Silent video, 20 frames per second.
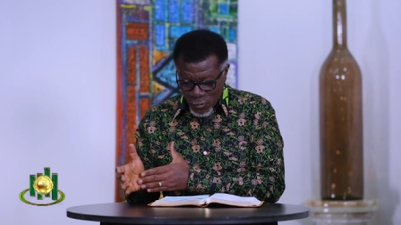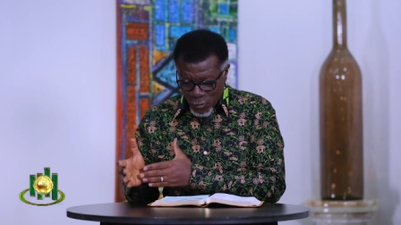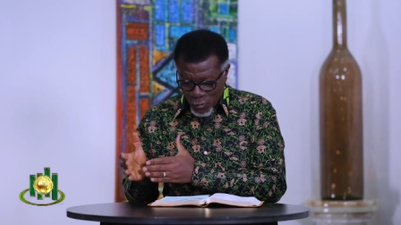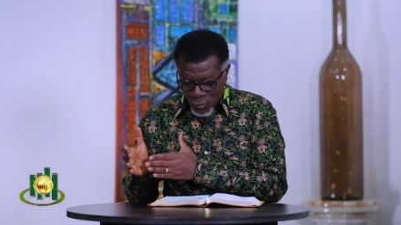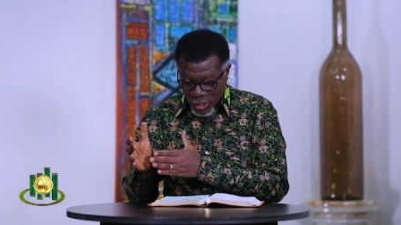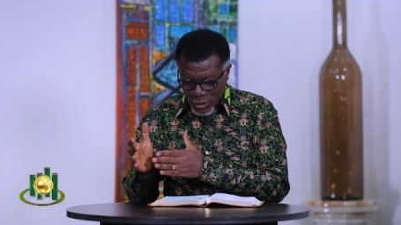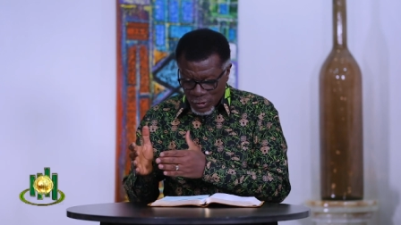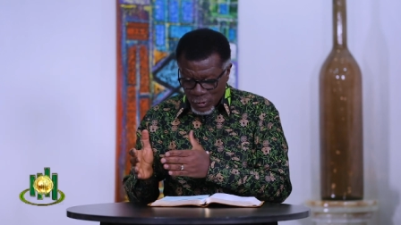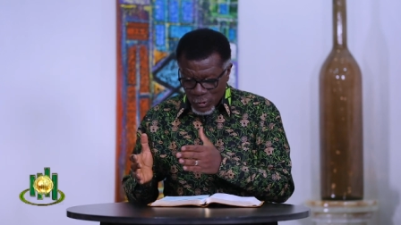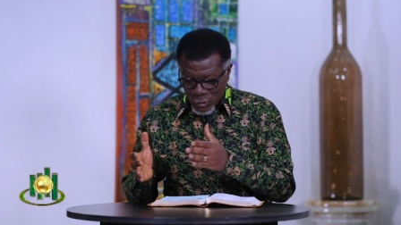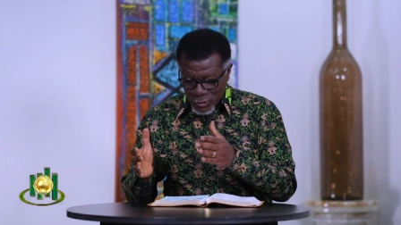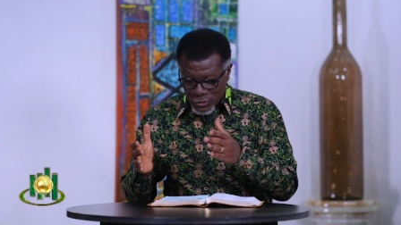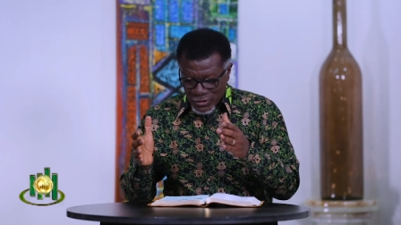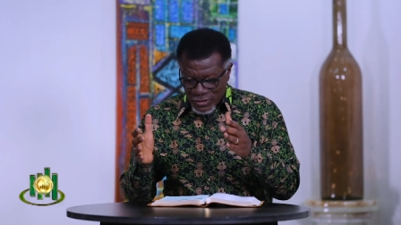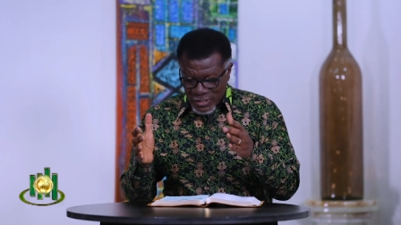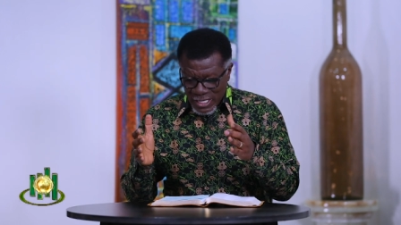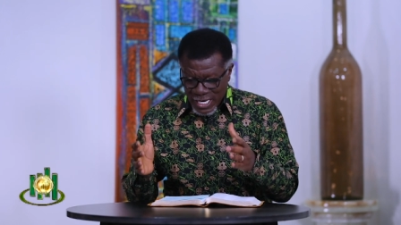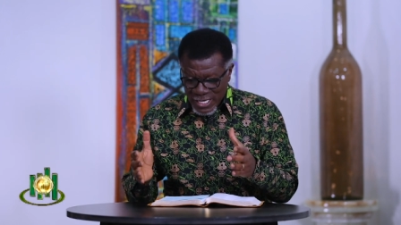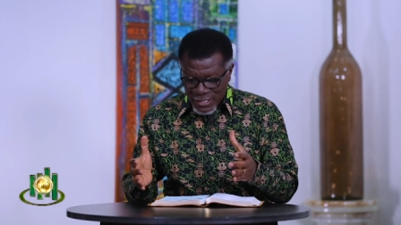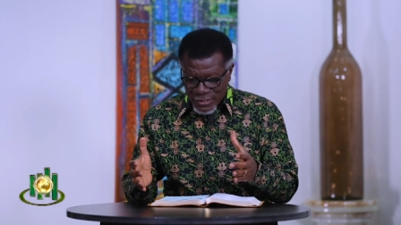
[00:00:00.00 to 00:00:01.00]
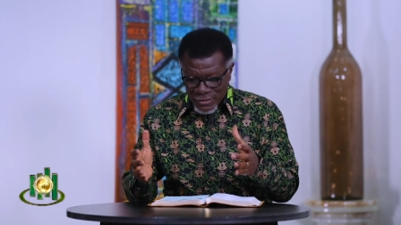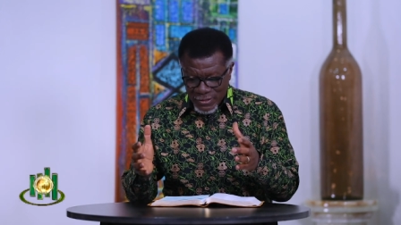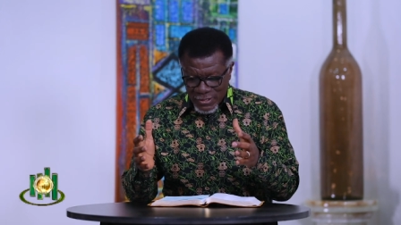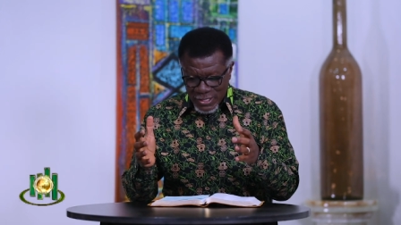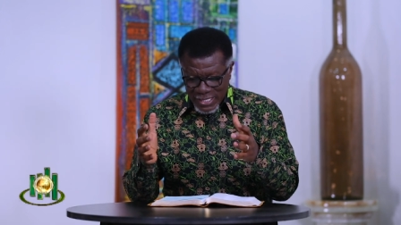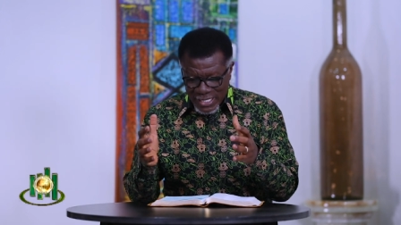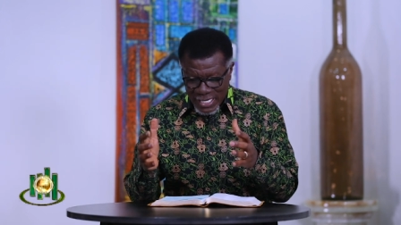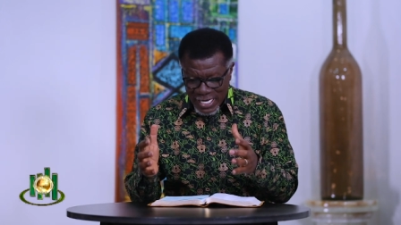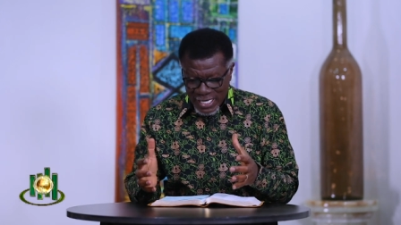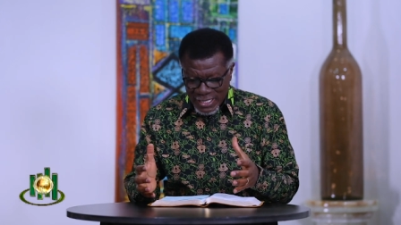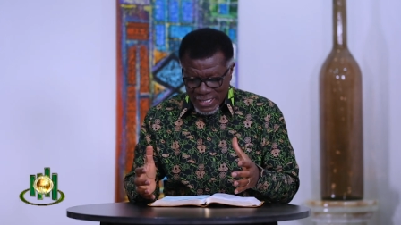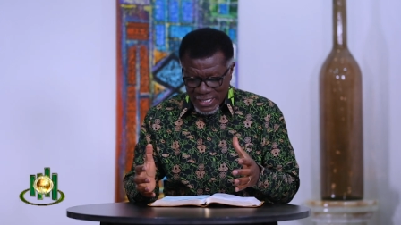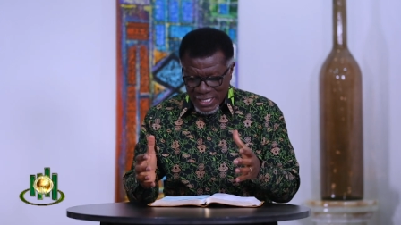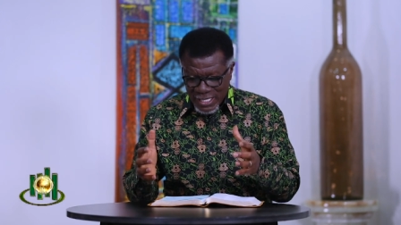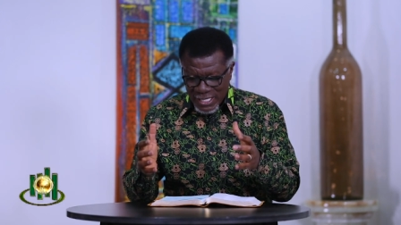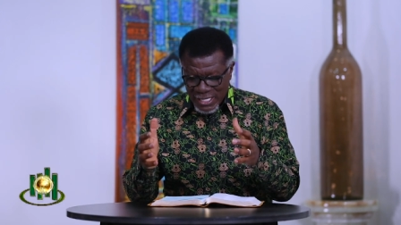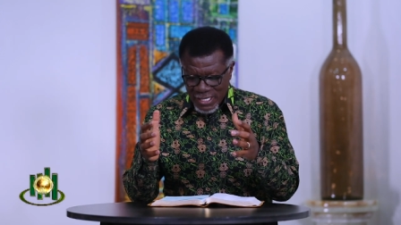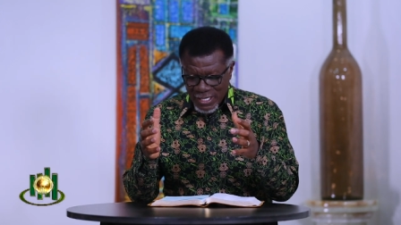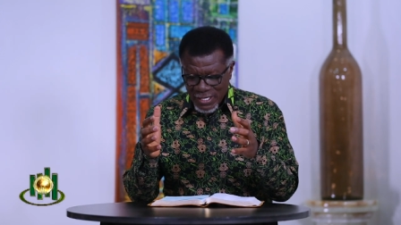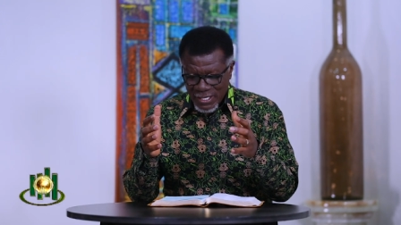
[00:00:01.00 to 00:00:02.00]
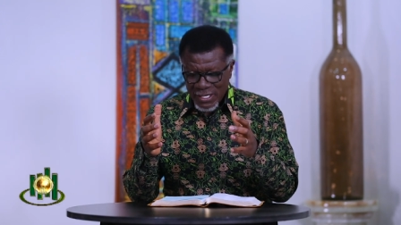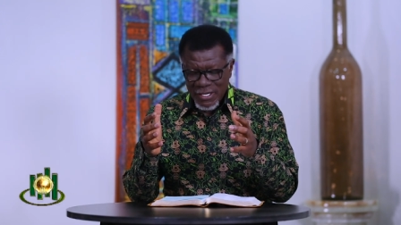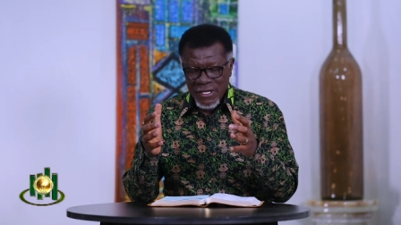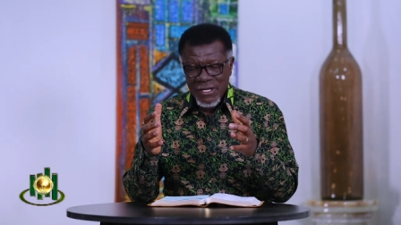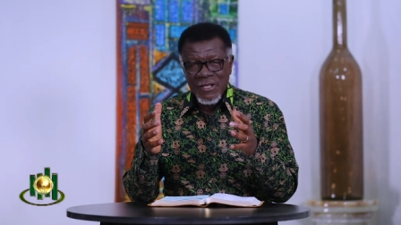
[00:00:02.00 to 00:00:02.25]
one who stands together